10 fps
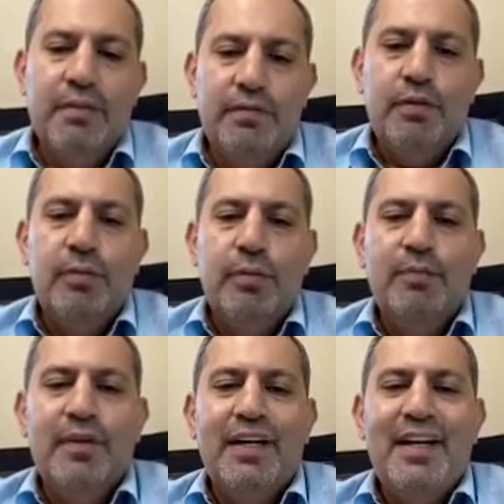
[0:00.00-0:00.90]
you
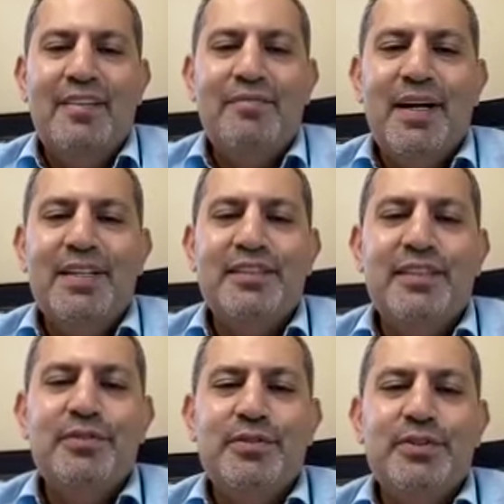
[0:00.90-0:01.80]
remember, I have my
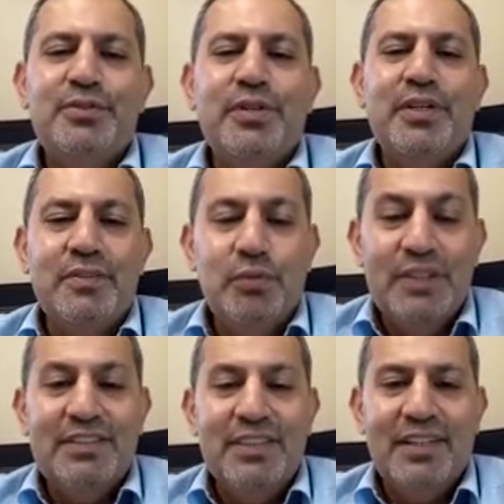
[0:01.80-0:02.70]
interviews during
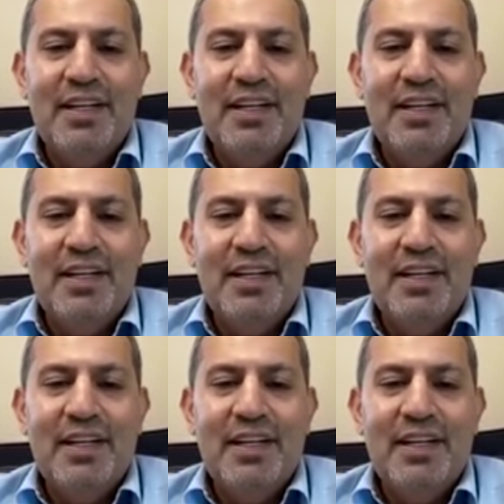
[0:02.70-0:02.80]
winter,